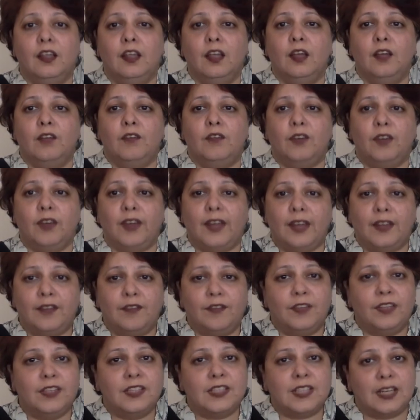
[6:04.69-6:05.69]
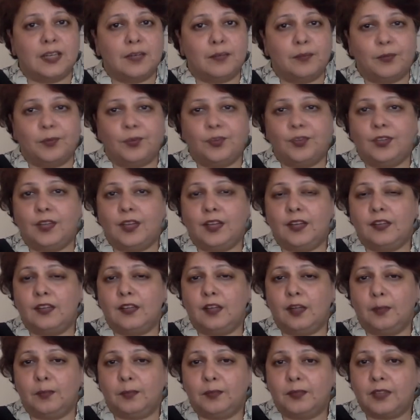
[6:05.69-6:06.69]
for every 10%
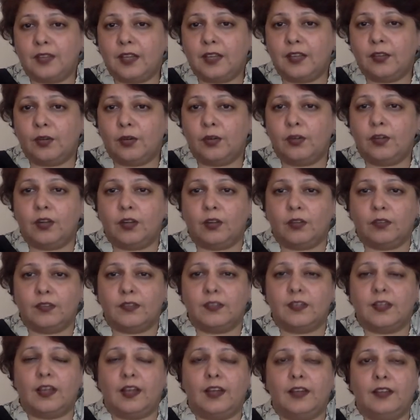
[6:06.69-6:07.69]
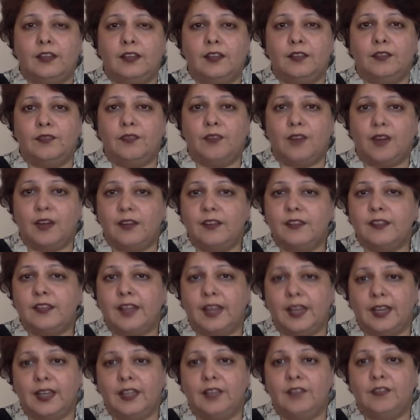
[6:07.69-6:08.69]
upside or downside, the fund's
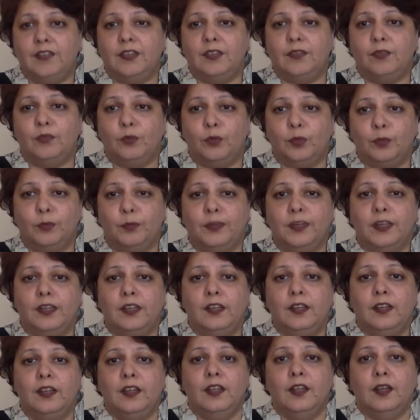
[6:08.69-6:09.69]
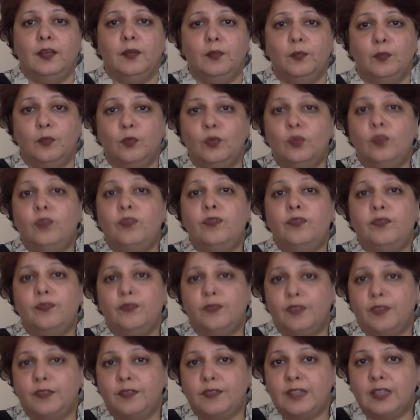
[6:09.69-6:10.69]
NAV would be move
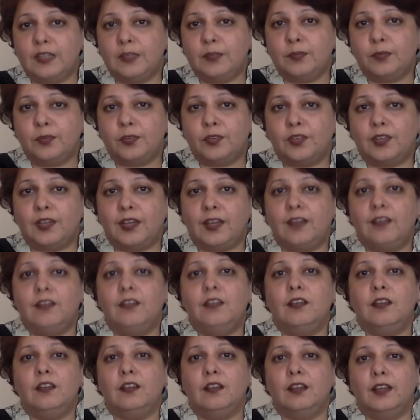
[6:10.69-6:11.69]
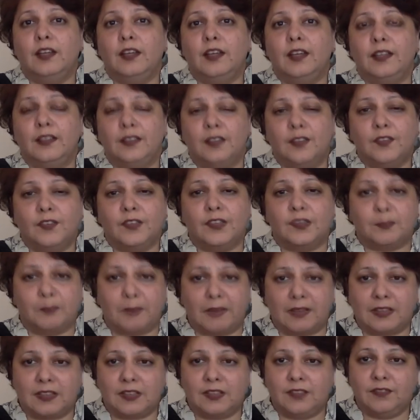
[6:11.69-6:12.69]
15% in the
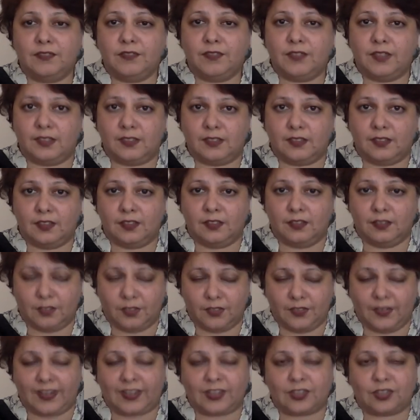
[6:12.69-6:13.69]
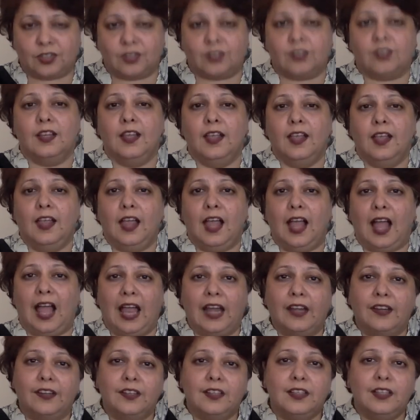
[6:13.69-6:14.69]
respective direction.
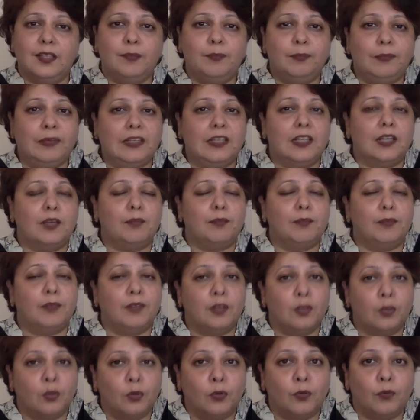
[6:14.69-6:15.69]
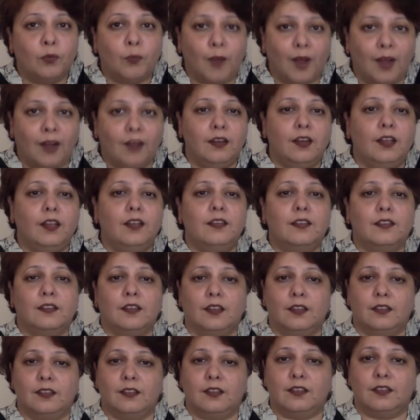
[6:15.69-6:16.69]
Ideally, beta below 1 is
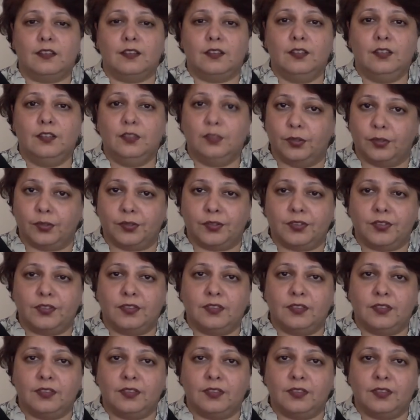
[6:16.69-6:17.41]
considered good.